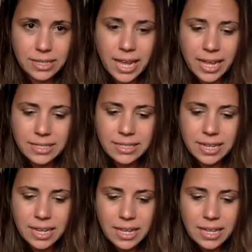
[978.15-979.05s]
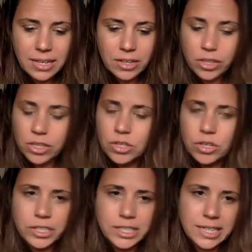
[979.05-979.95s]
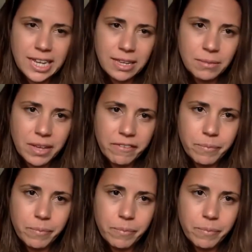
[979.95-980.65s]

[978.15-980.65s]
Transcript: And, you know, the news team have